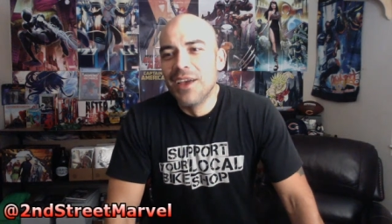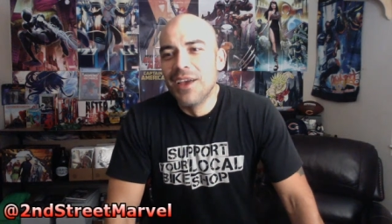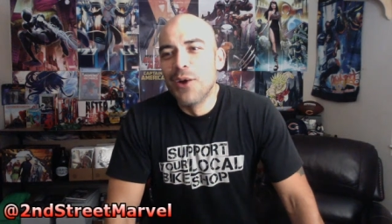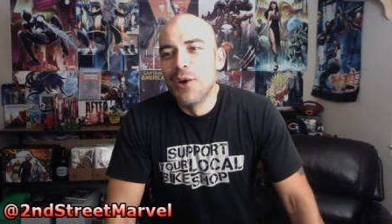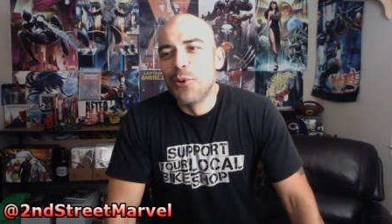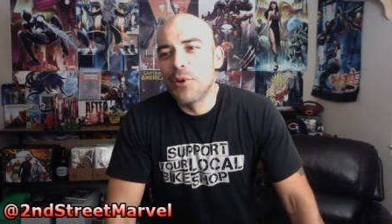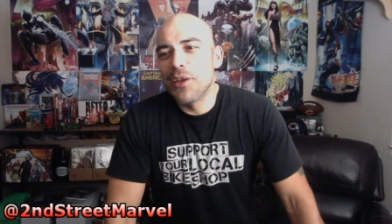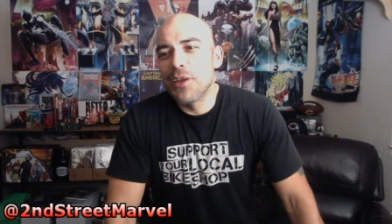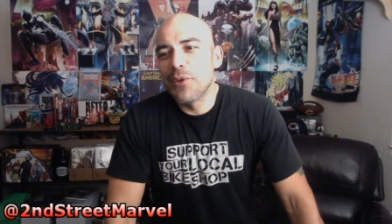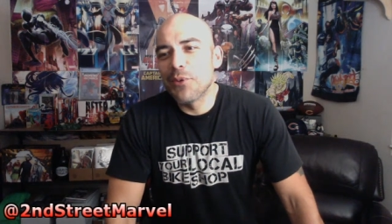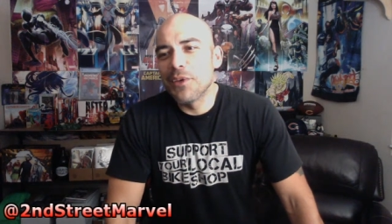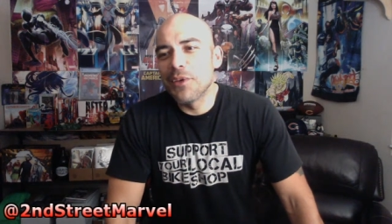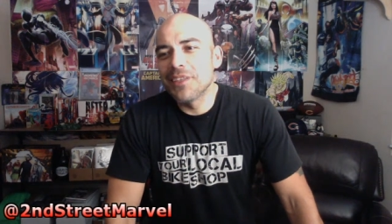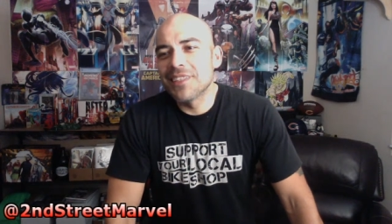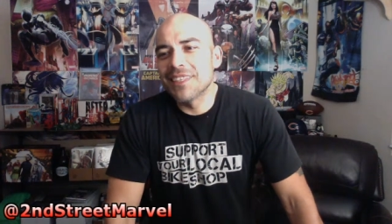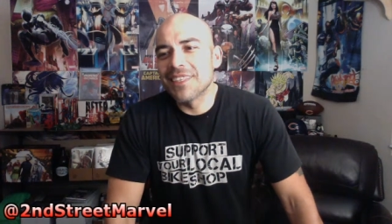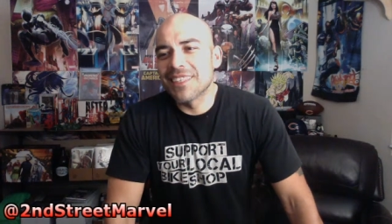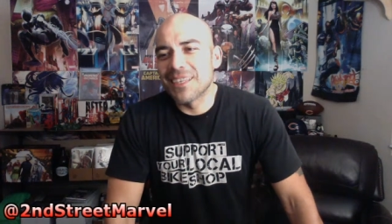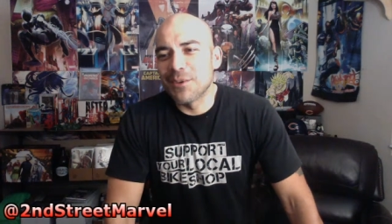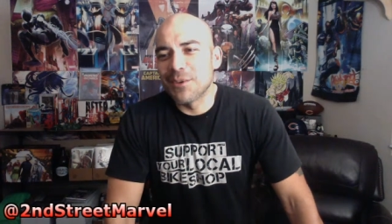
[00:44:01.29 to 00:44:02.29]
When he reads
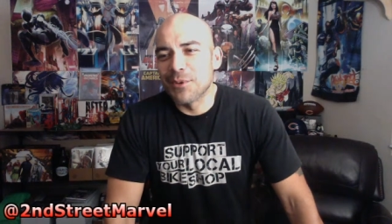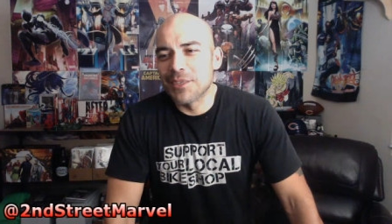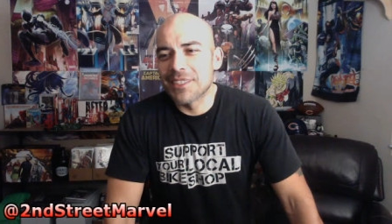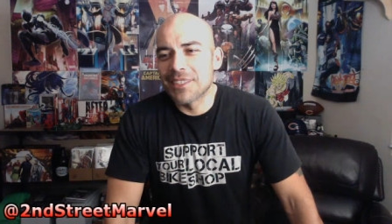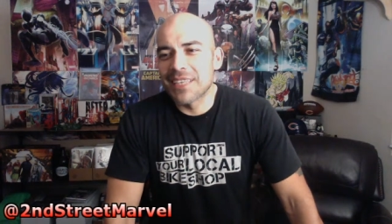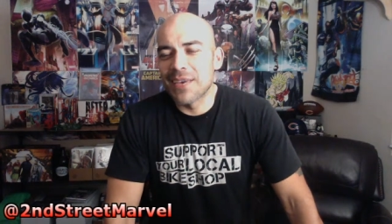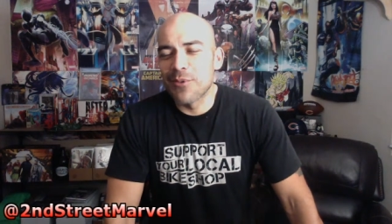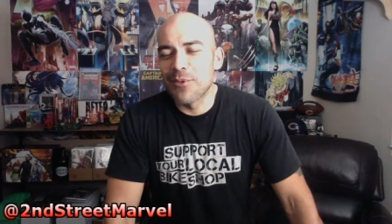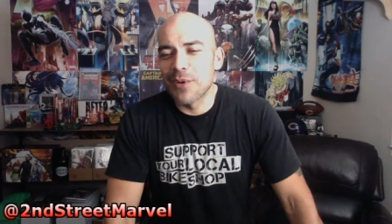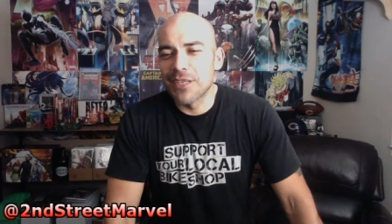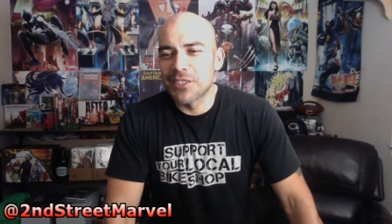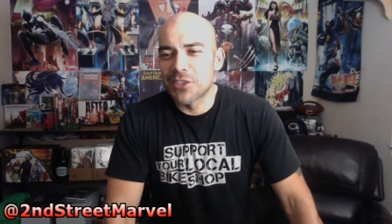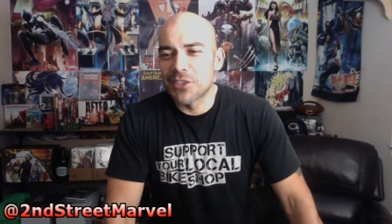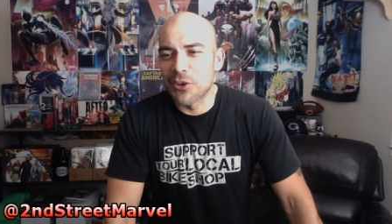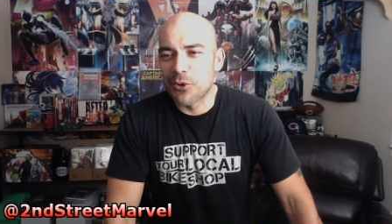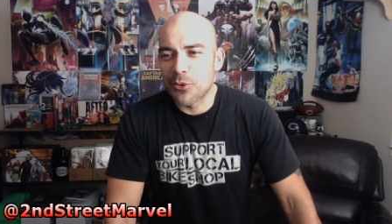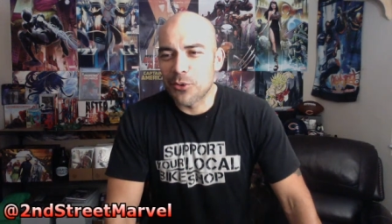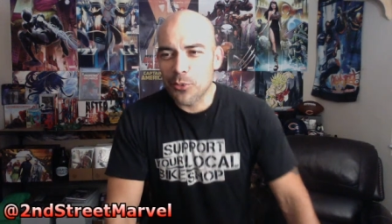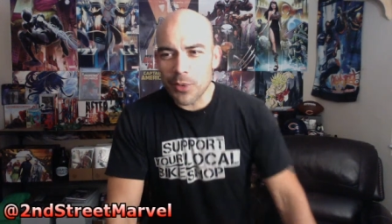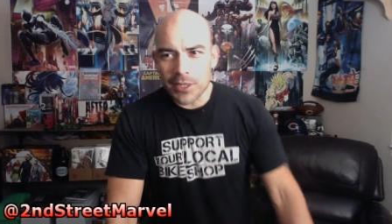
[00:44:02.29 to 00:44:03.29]
this, he will say, what
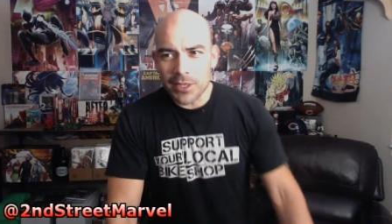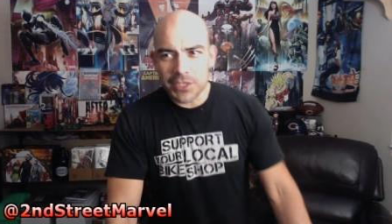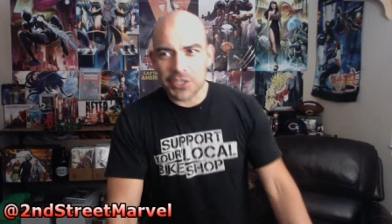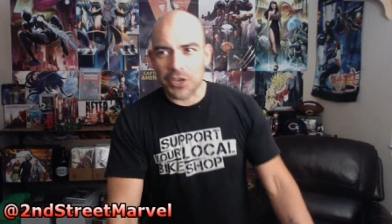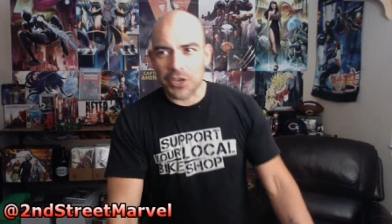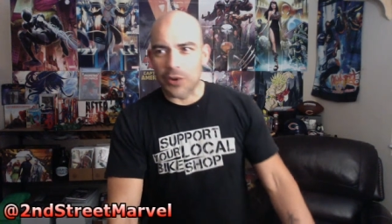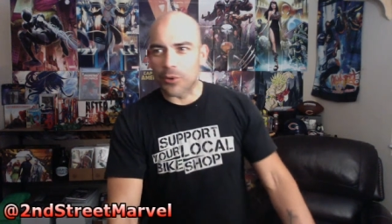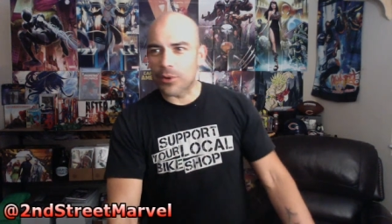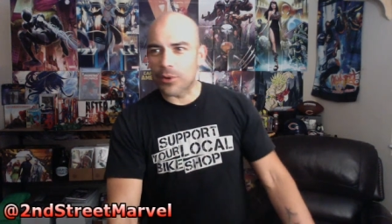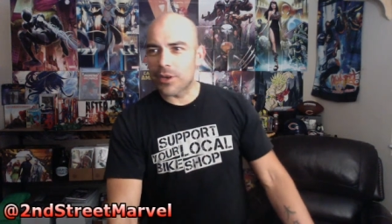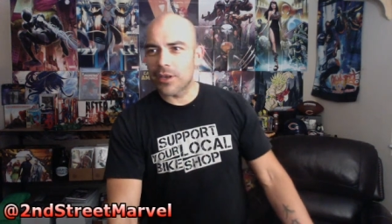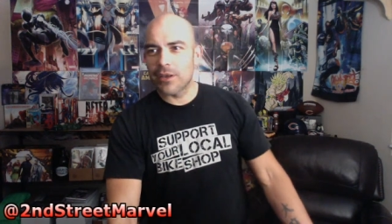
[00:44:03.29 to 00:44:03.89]
joke? What joke?